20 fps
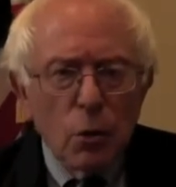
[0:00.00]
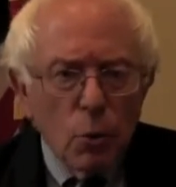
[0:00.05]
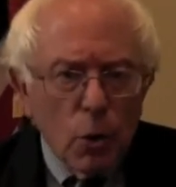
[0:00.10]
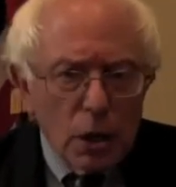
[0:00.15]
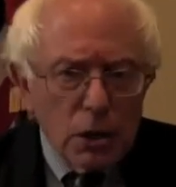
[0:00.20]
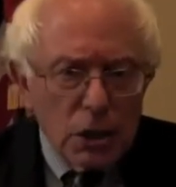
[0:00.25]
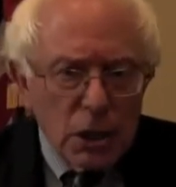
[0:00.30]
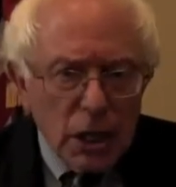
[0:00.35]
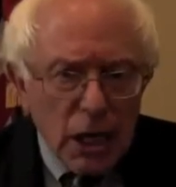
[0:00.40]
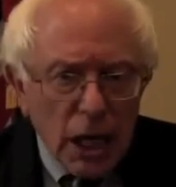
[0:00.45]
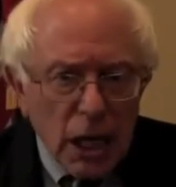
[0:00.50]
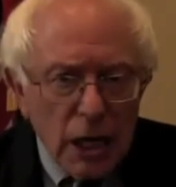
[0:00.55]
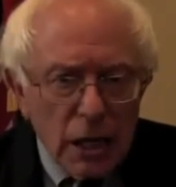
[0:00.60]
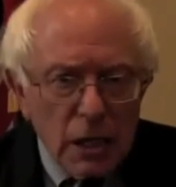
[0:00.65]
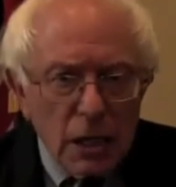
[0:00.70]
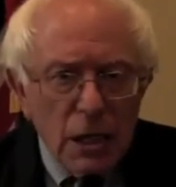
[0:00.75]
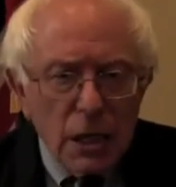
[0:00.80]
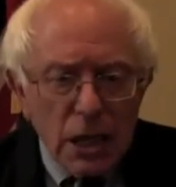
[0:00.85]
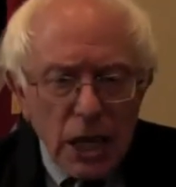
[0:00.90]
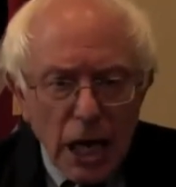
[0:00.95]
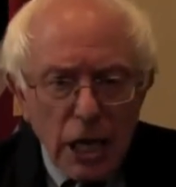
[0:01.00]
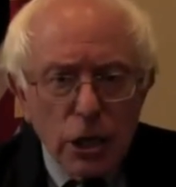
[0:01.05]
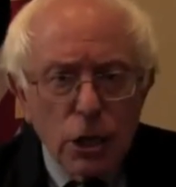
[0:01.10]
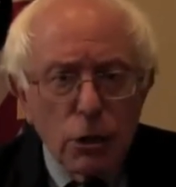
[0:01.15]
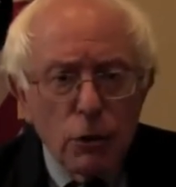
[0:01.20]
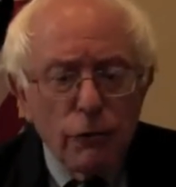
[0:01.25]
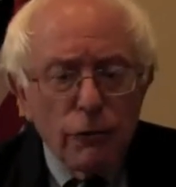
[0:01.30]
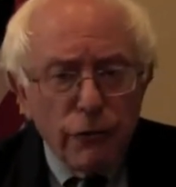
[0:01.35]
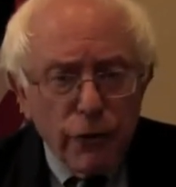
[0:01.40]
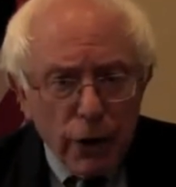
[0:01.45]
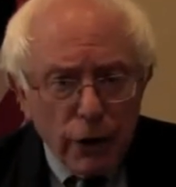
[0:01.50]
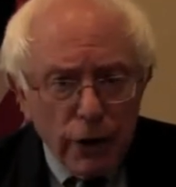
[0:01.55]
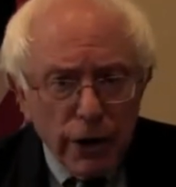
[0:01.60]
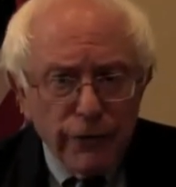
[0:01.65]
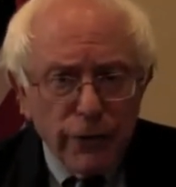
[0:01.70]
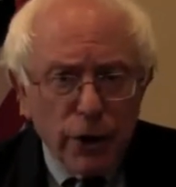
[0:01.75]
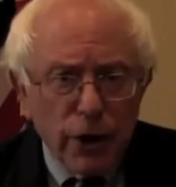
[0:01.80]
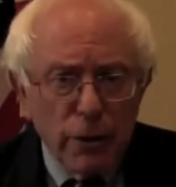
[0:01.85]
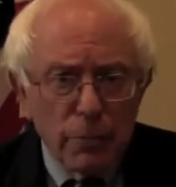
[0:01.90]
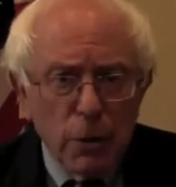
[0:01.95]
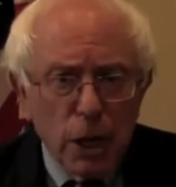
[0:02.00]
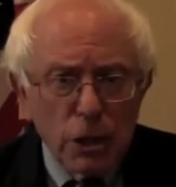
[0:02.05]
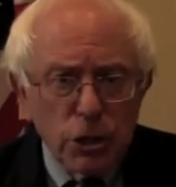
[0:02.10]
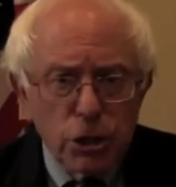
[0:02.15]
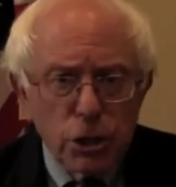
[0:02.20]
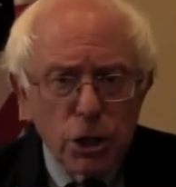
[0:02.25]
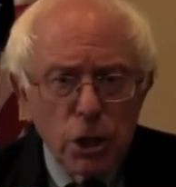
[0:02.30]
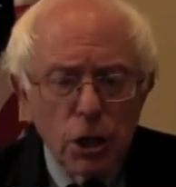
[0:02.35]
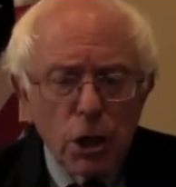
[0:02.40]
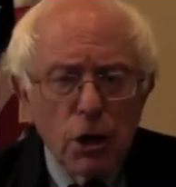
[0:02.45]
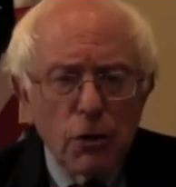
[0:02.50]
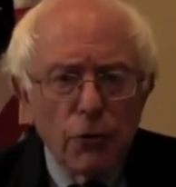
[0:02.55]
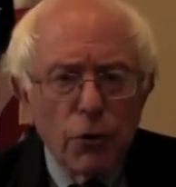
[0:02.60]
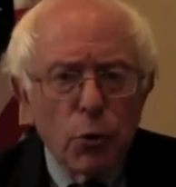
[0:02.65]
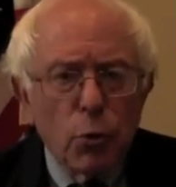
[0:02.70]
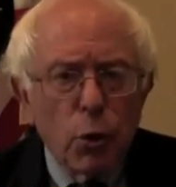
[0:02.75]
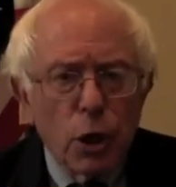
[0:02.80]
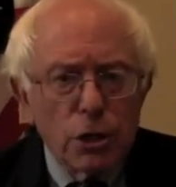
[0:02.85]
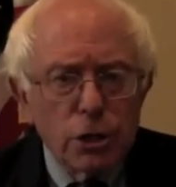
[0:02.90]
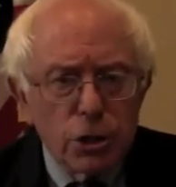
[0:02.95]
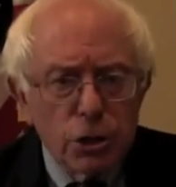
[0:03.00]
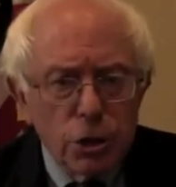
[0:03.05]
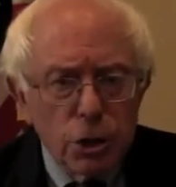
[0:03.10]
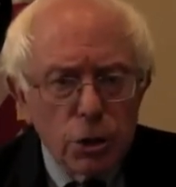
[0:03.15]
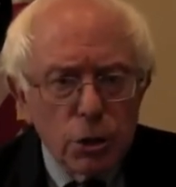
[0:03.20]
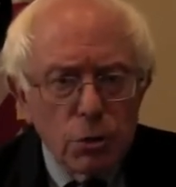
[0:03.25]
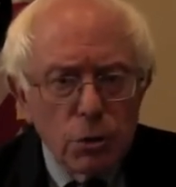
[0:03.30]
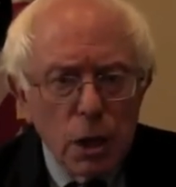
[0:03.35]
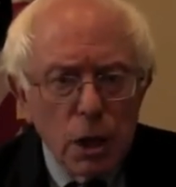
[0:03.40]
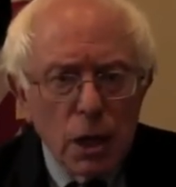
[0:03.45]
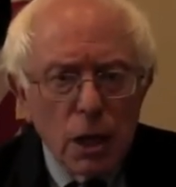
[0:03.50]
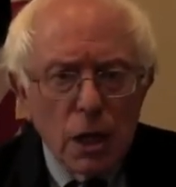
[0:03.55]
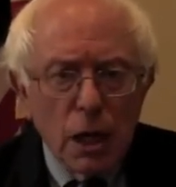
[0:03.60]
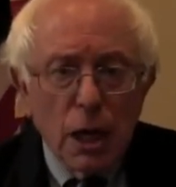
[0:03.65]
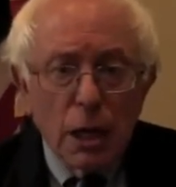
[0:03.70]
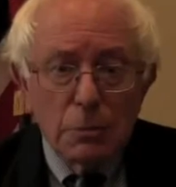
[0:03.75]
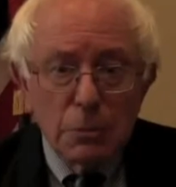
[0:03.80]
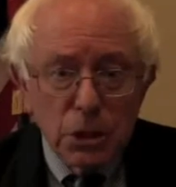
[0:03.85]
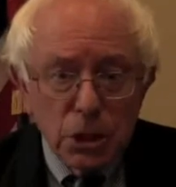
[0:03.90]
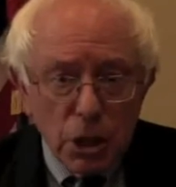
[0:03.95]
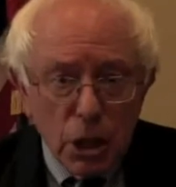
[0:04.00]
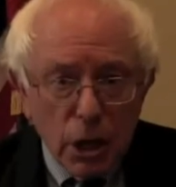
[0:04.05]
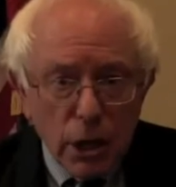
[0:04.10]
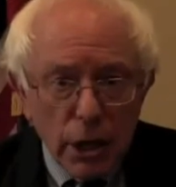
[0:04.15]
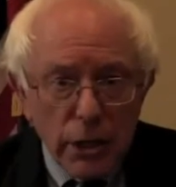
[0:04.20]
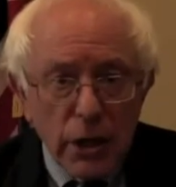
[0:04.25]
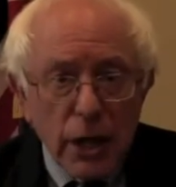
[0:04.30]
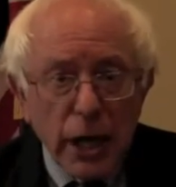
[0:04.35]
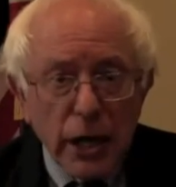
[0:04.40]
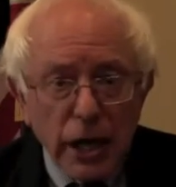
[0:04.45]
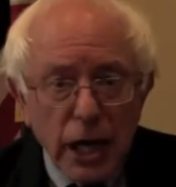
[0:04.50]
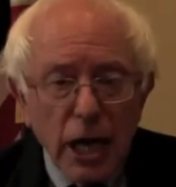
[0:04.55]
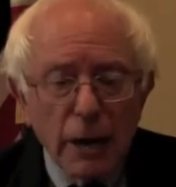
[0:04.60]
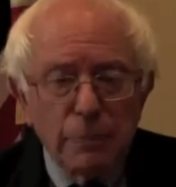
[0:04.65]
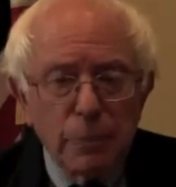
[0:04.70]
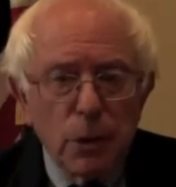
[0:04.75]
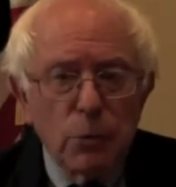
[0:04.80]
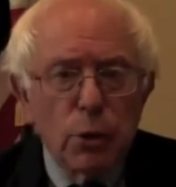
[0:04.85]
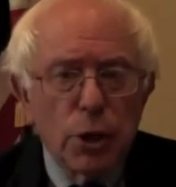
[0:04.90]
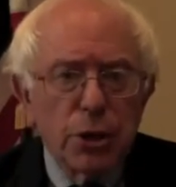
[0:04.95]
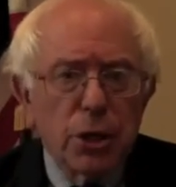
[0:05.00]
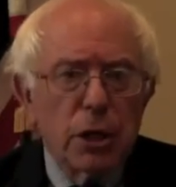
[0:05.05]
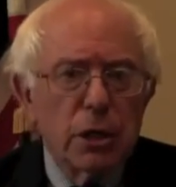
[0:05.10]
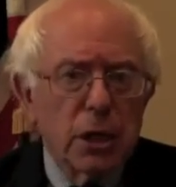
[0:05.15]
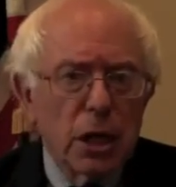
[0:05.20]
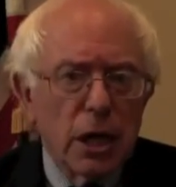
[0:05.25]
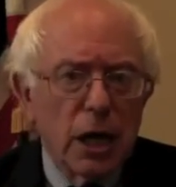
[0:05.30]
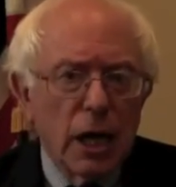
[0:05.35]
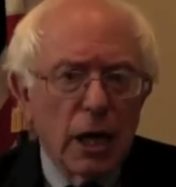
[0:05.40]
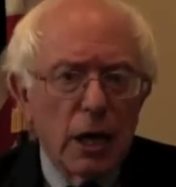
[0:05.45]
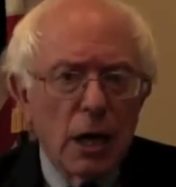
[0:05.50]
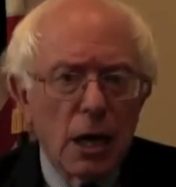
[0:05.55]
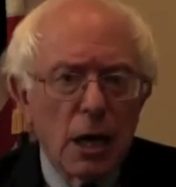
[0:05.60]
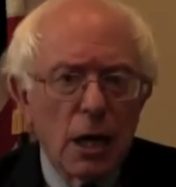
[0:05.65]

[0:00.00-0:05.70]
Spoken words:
Once again, thank you very, very much for what you do. I'm sorry that I can't be with you today,